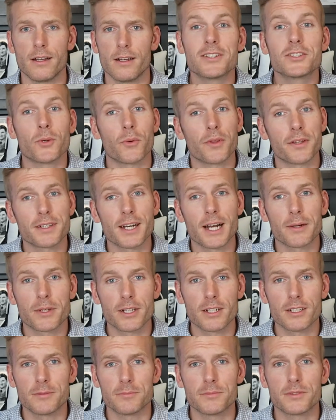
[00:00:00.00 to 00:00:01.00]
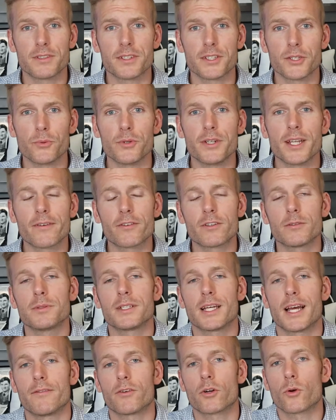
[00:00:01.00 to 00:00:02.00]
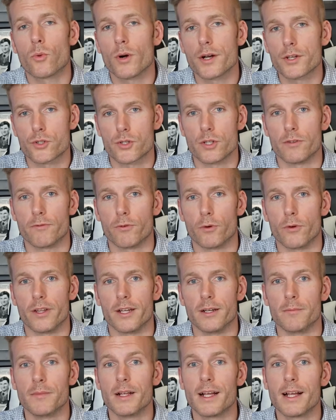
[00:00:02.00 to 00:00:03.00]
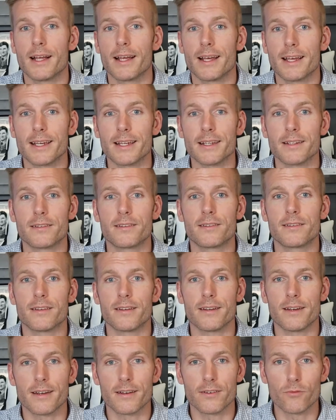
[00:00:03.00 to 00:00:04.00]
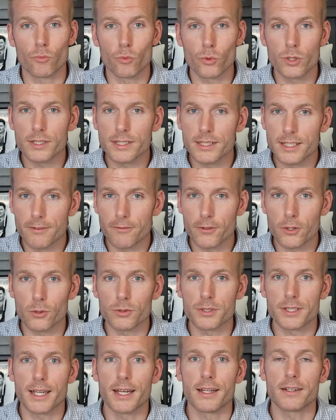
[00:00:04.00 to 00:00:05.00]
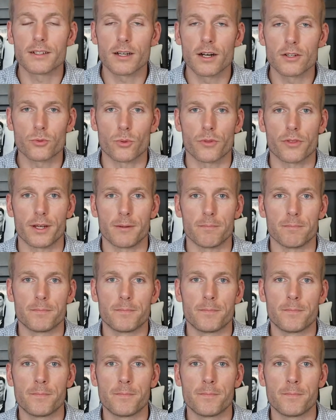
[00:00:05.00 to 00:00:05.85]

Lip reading: So when the time comes that you inevitably have a question for them, it's really difficult to get in touch with them,